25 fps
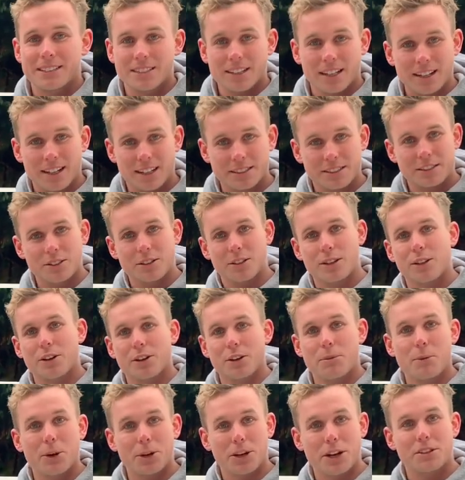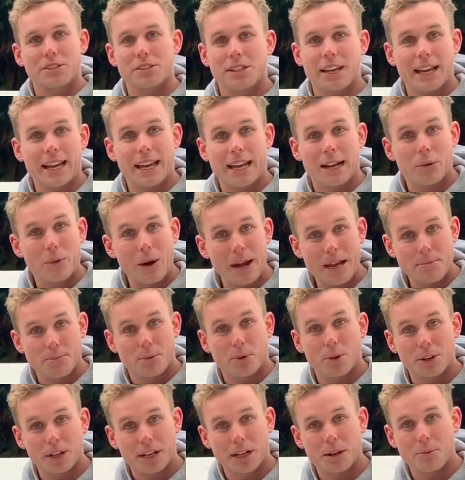because I like to do a lot of mono skiing,
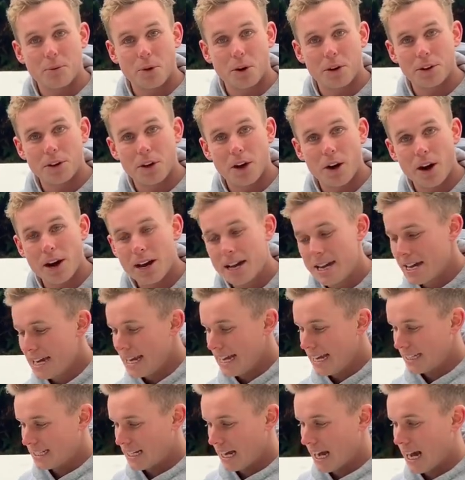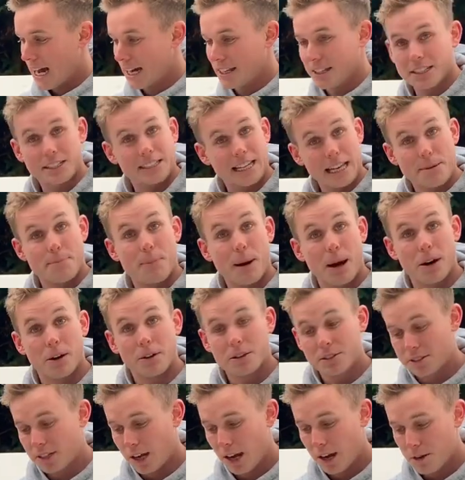wakeboarding and whatnot, is uh, the ski
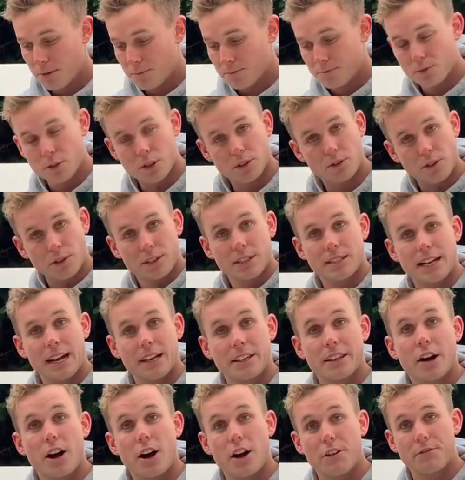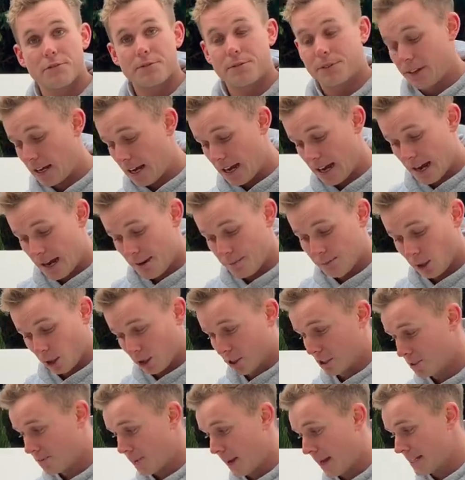pole. So just got this out of the aft um,
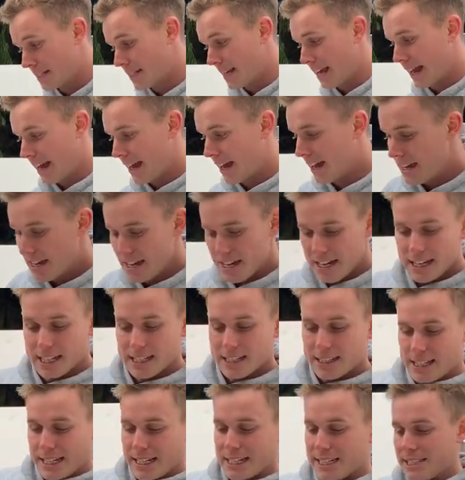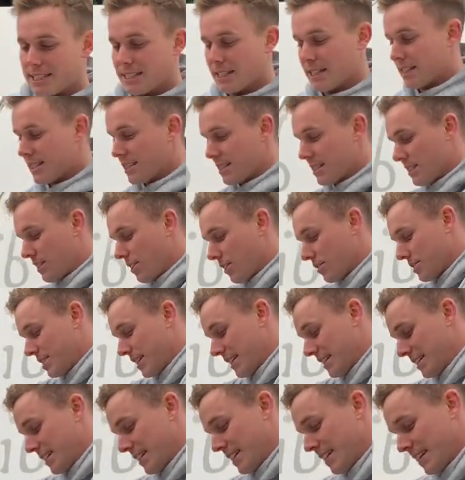locker space here. This
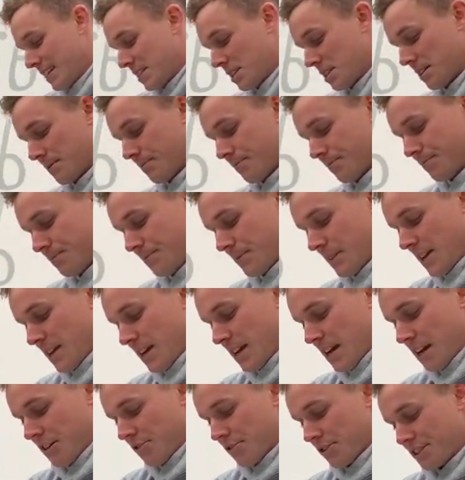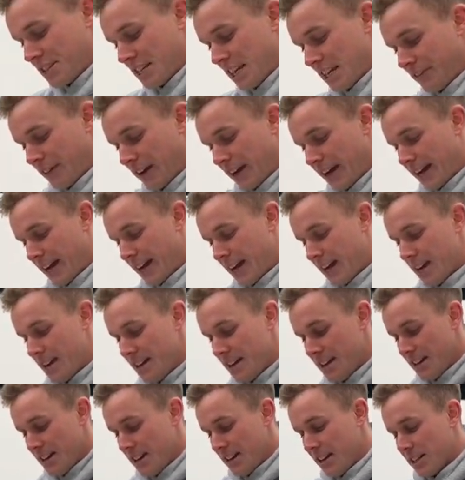slots into this receiver here.
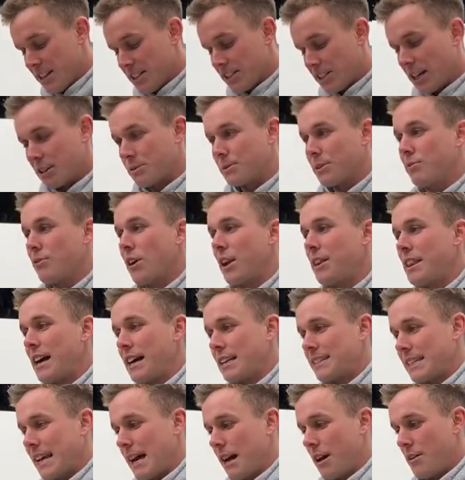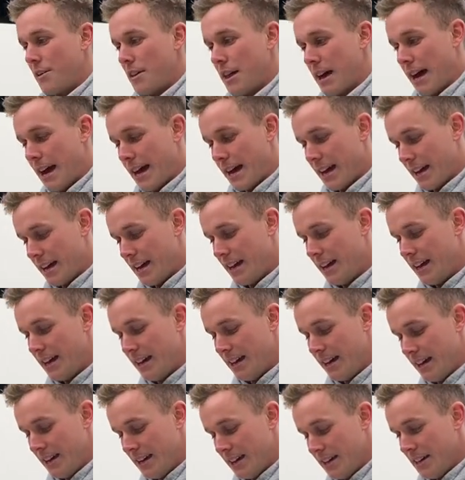So as we run that down there,
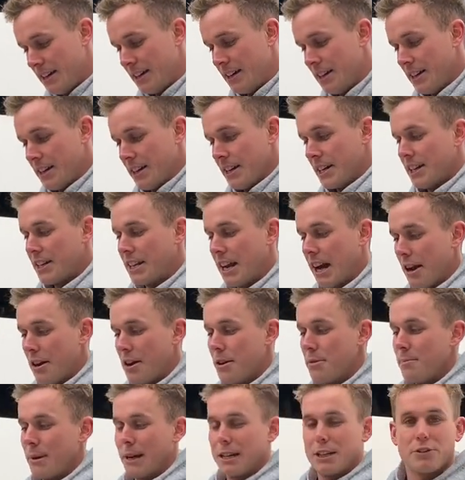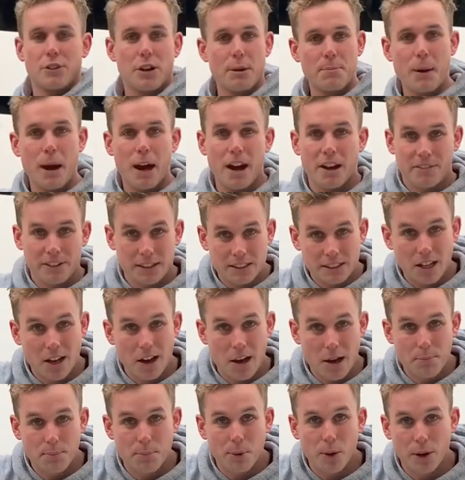you know, makes for a perfect
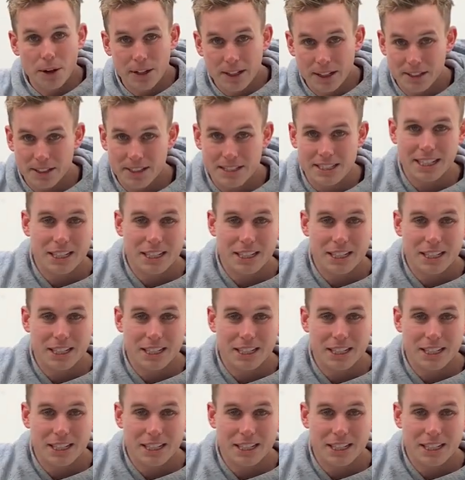turn point and the